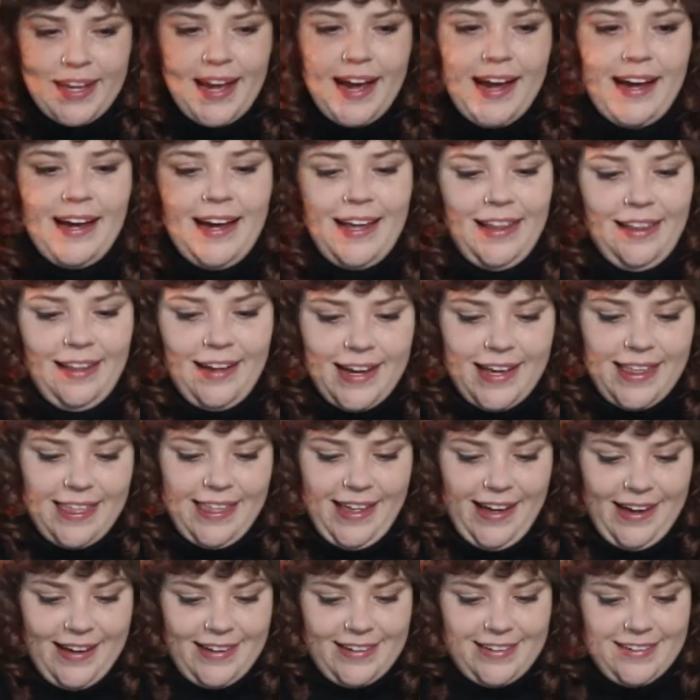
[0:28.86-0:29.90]
I like
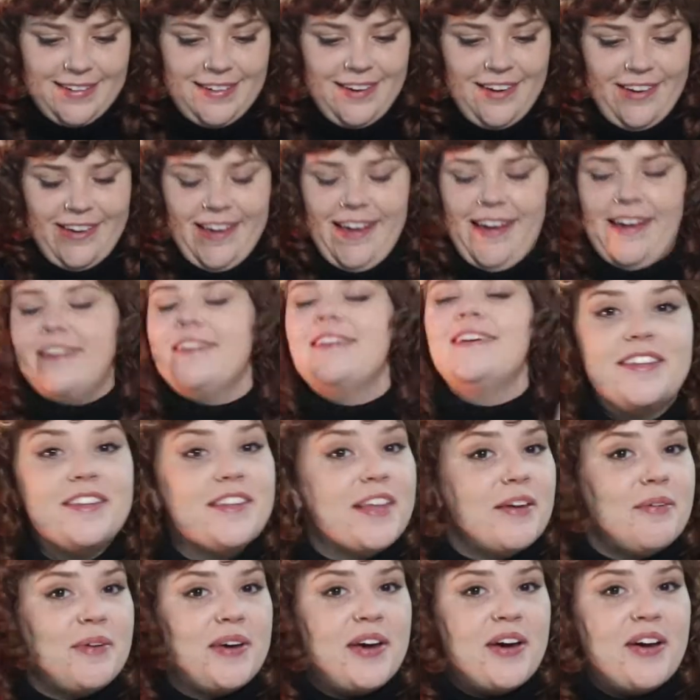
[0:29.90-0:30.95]
that. Okay,
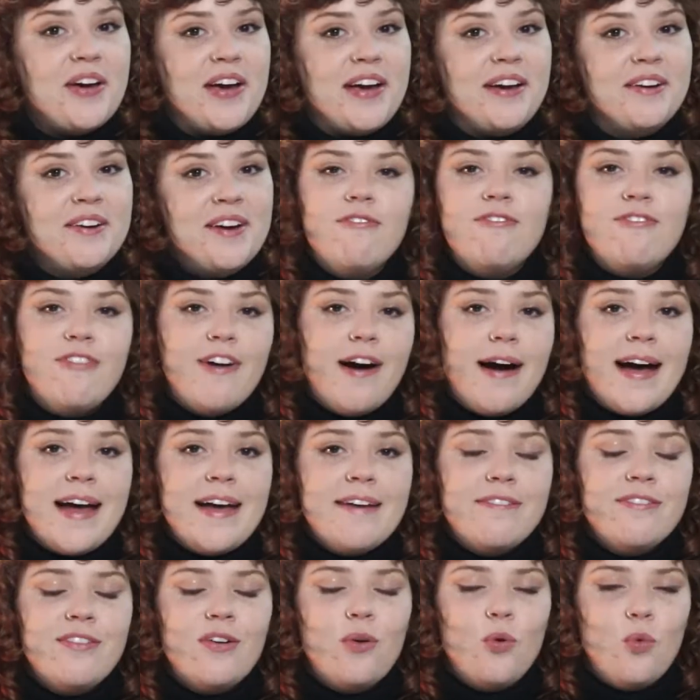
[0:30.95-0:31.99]
there we go.
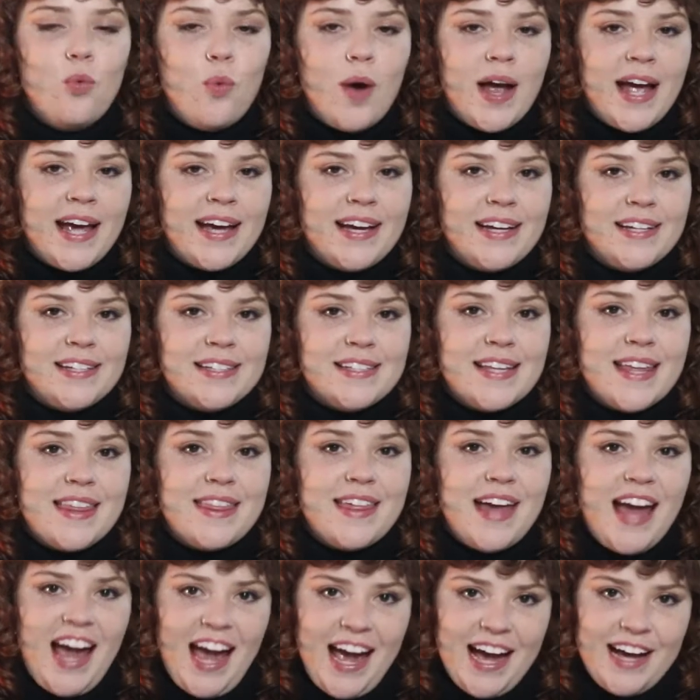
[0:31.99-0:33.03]
5 ways
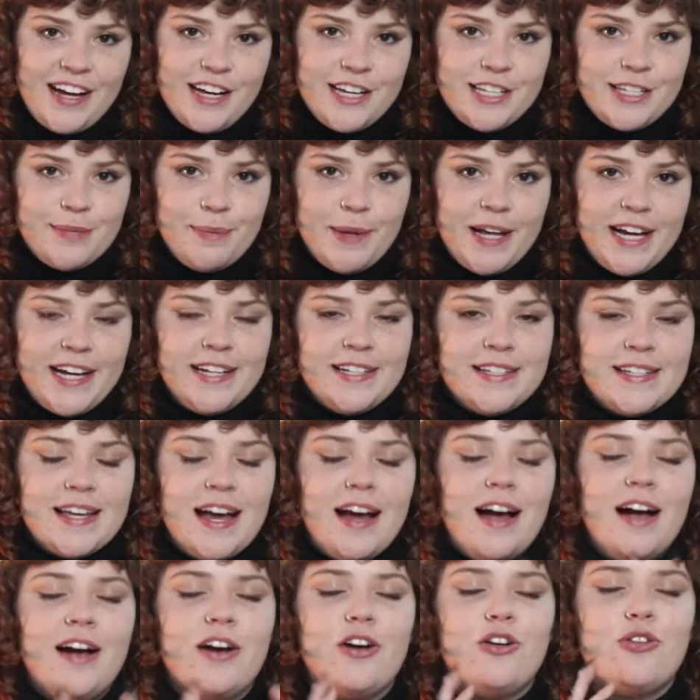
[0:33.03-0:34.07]
that
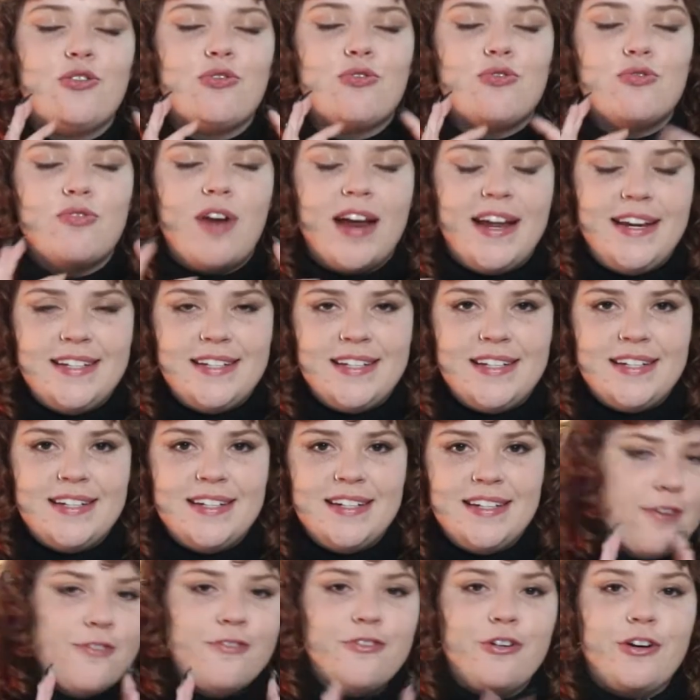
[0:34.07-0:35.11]
houseplants are great
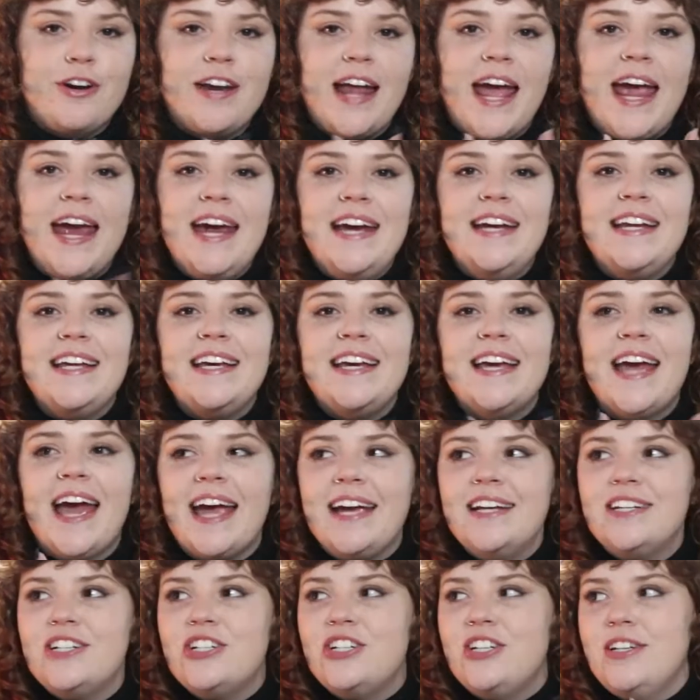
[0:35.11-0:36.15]
for an
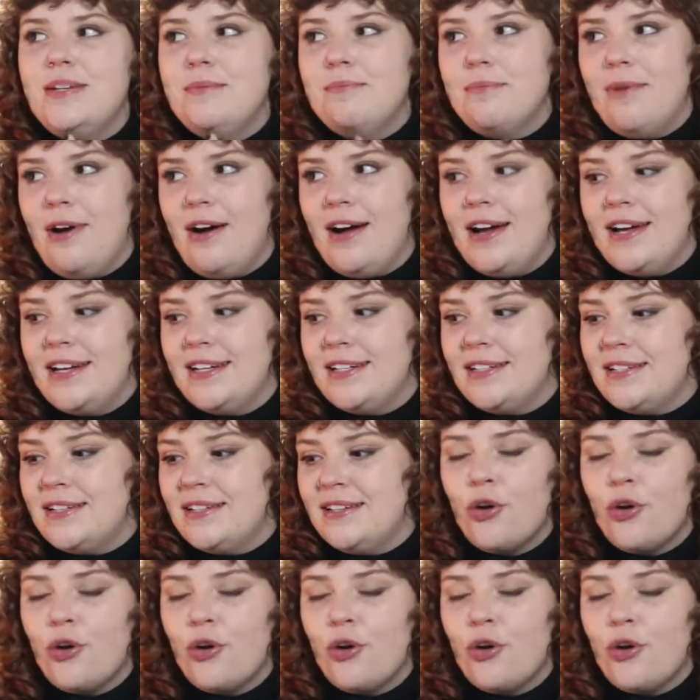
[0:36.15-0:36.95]
ADHD mind.